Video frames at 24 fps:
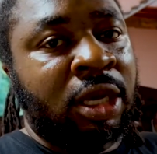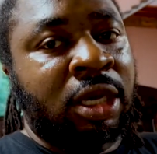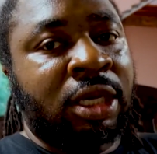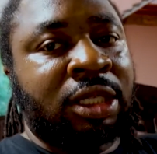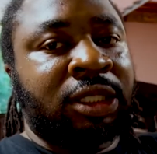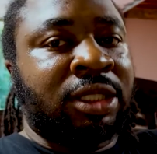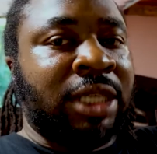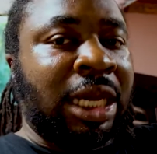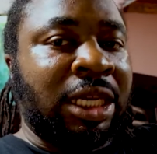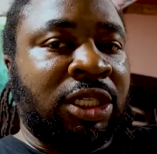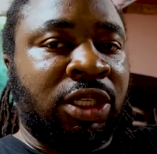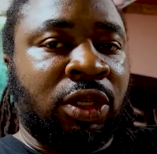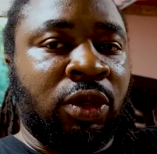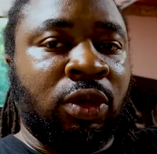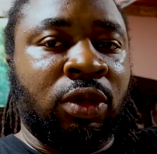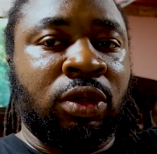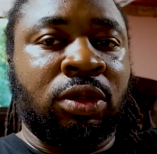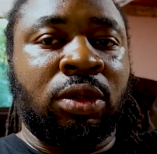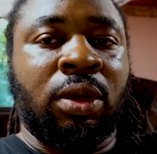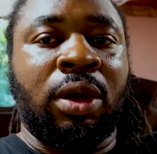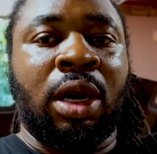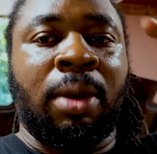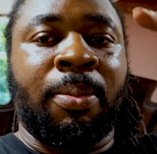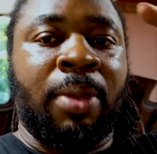Stay
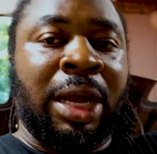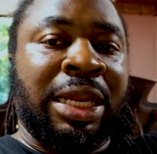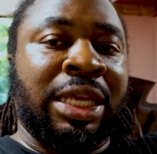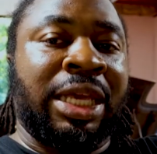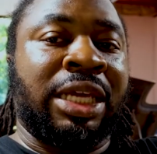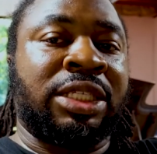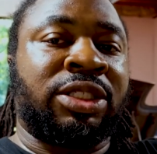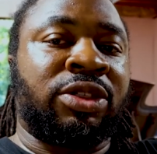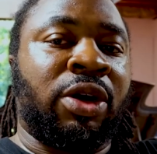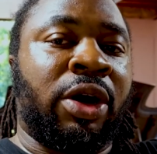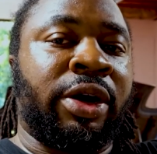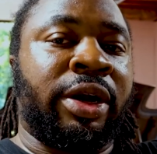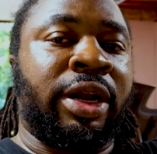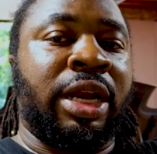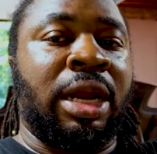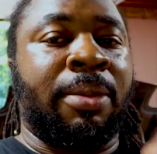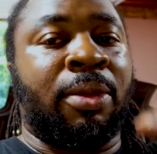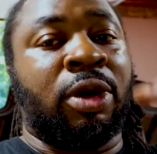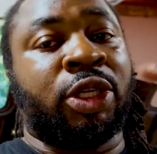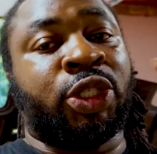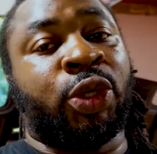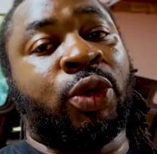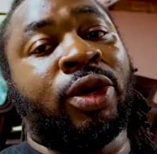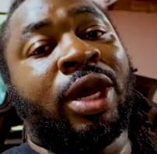tuned. I'm about to get started. I'm
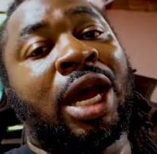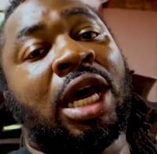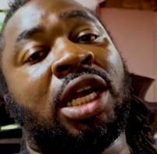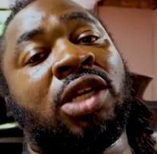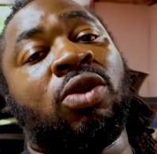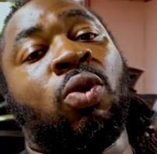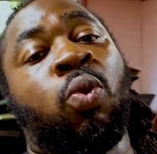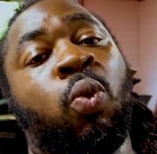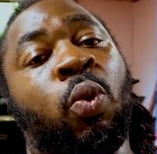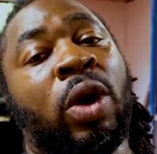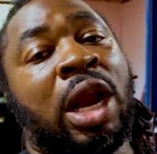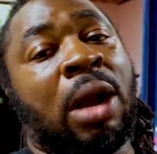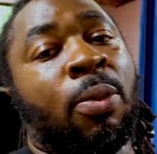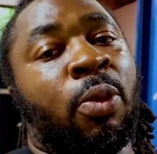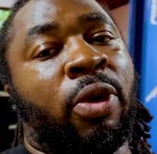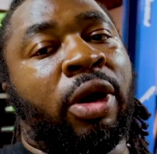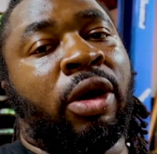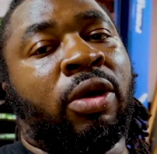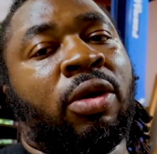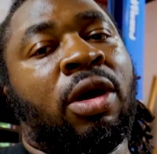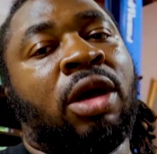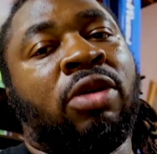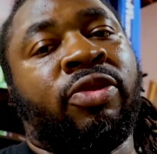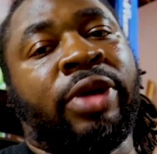gonna show you guys what I'm
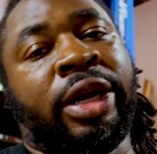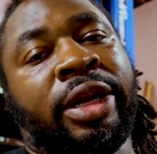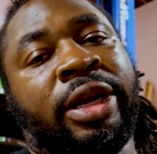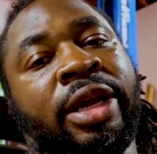working on right